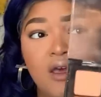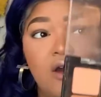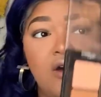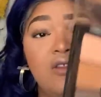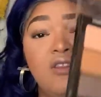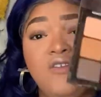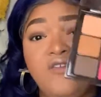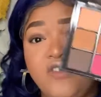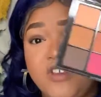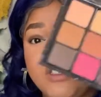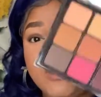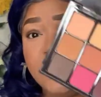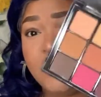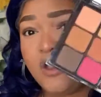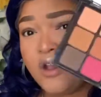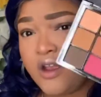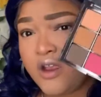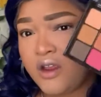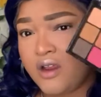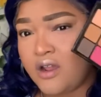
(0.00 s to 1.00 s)
or the
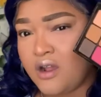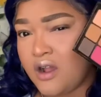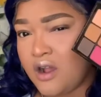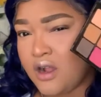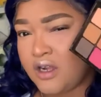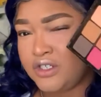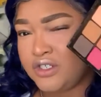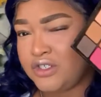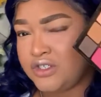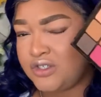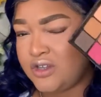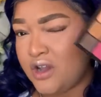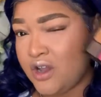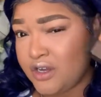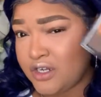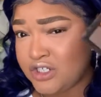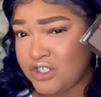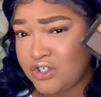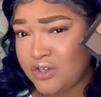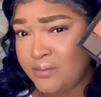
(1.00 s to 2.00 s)
Viseart
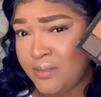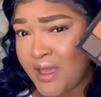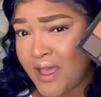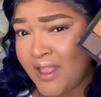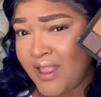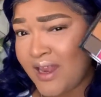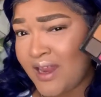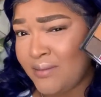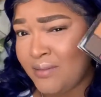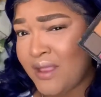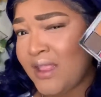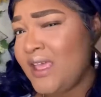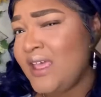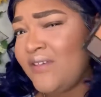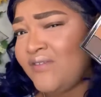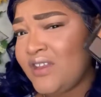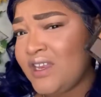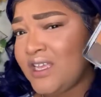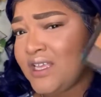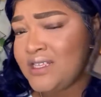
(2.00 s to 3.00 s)
Artistry palette, I
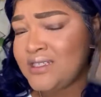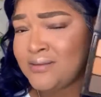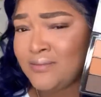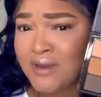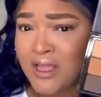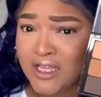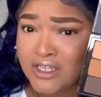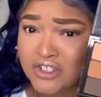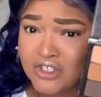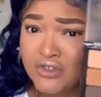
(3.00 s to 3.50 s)
believe it is, I'm not